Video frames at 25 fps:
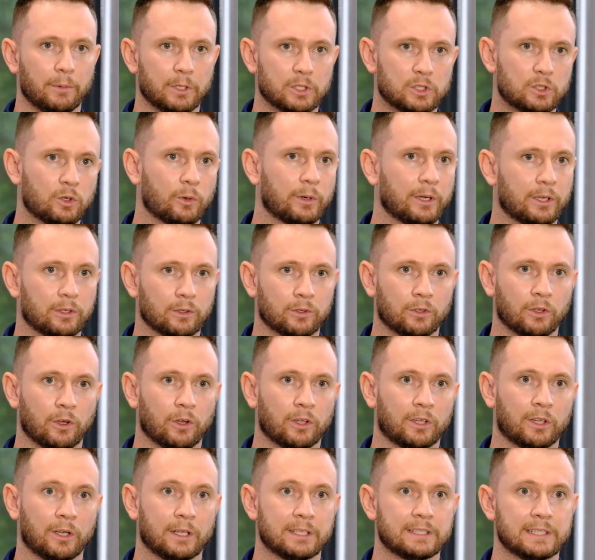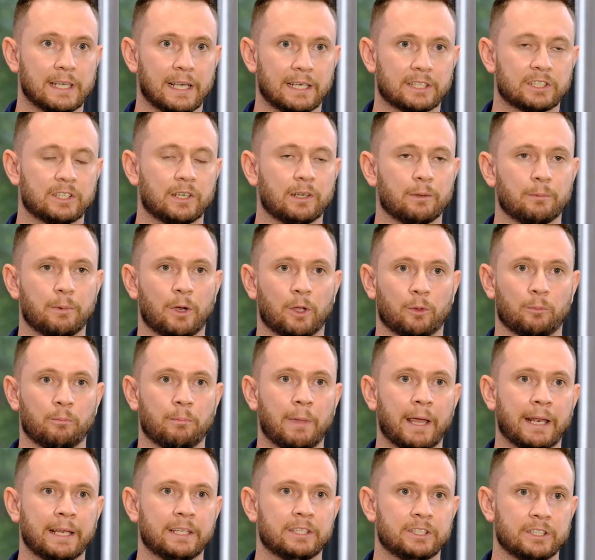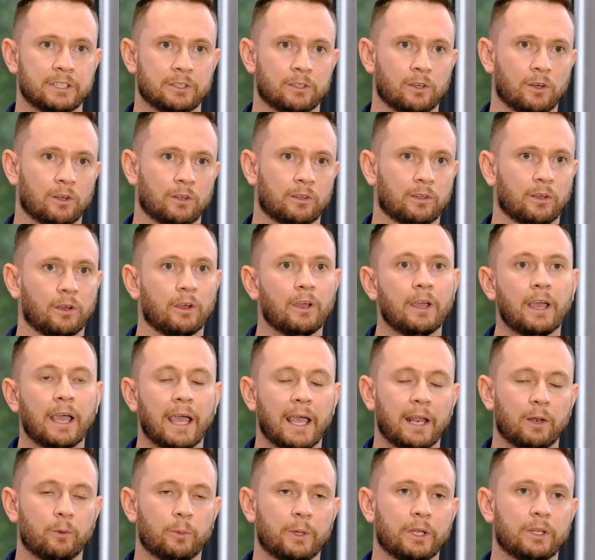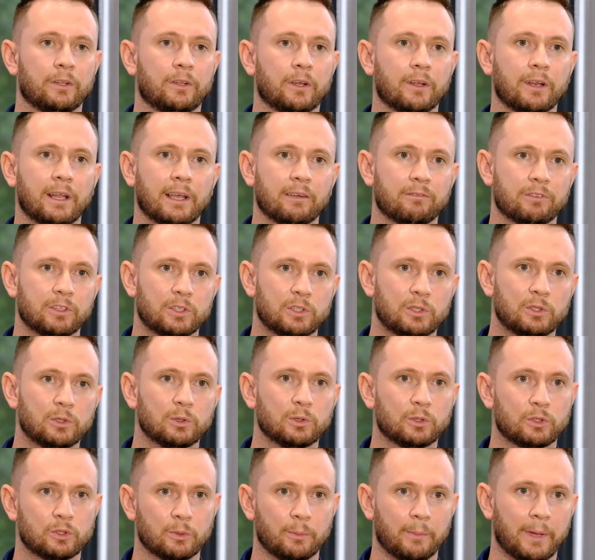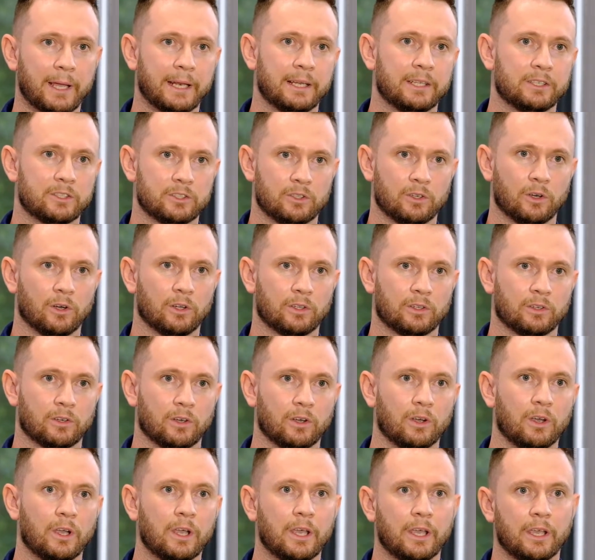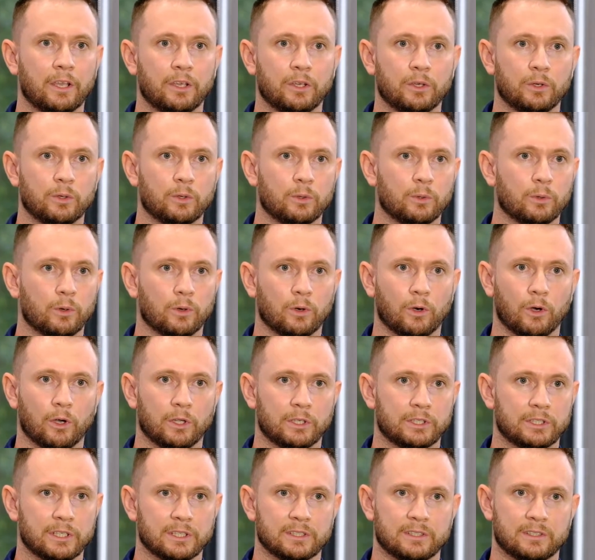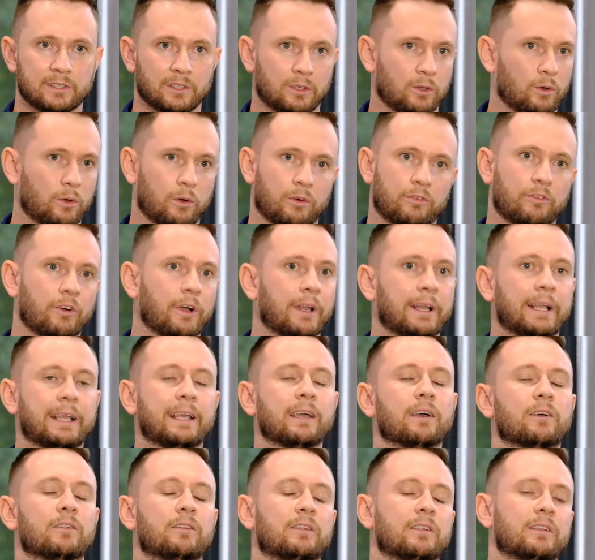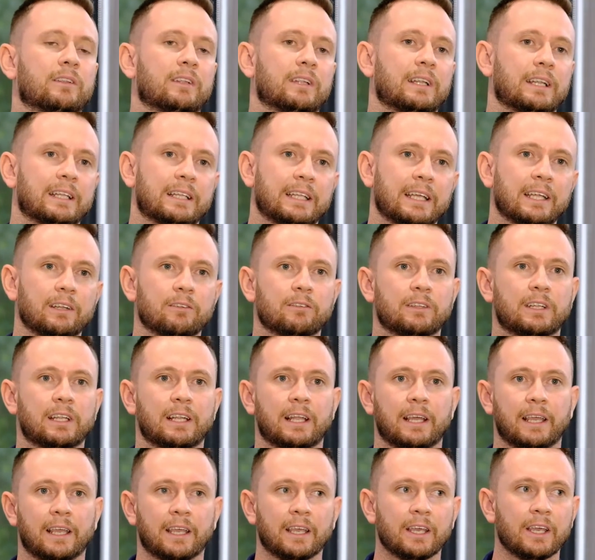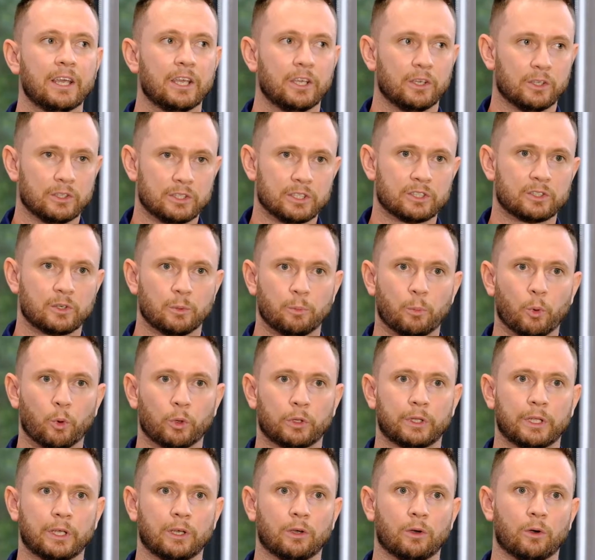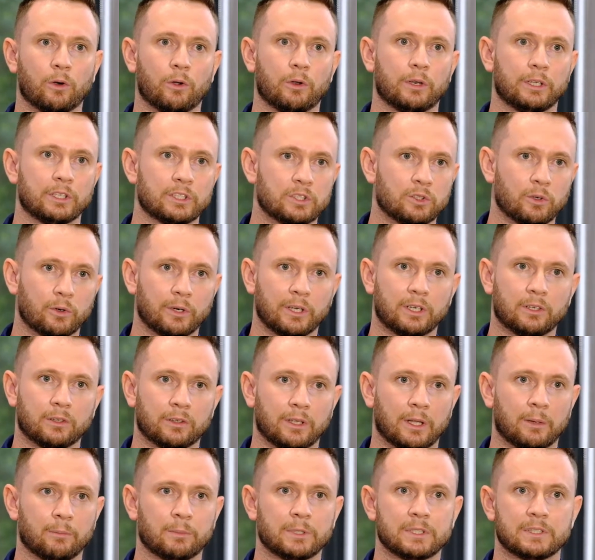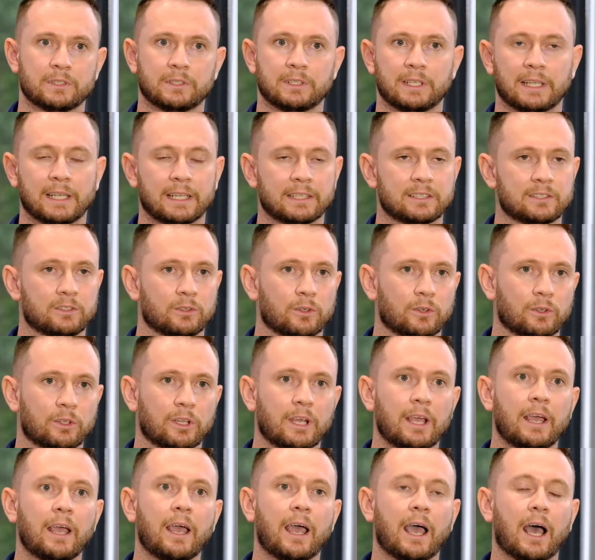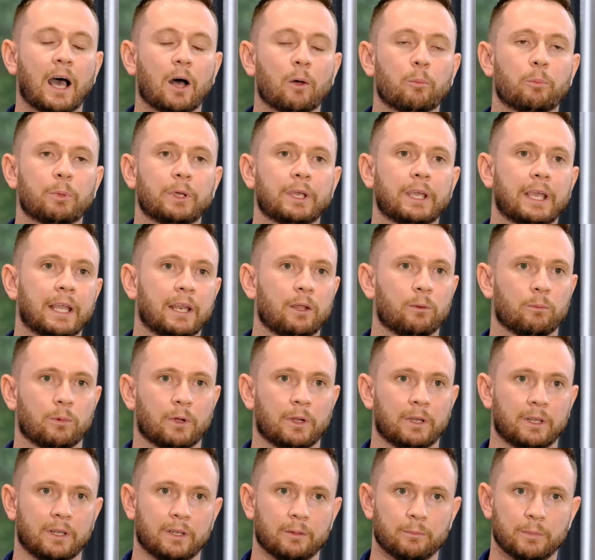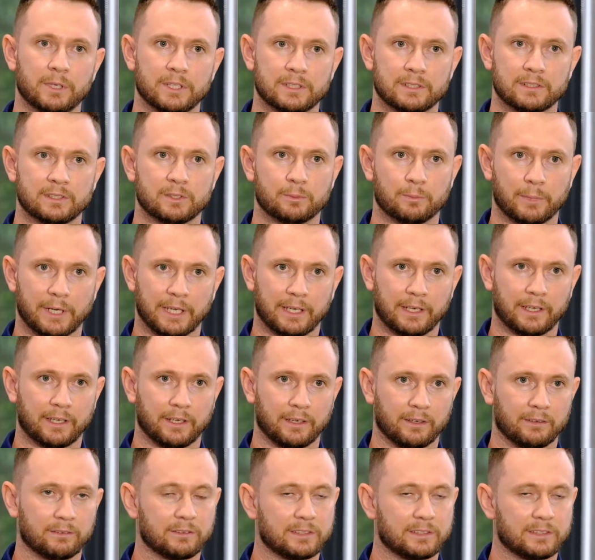historical data, it's actually about managing data. And when you don't have a tool to manage data, you are just a glorified accountant. And at the end of the day, you're just reporting on historical numbers, and that's not helping anyone in the business making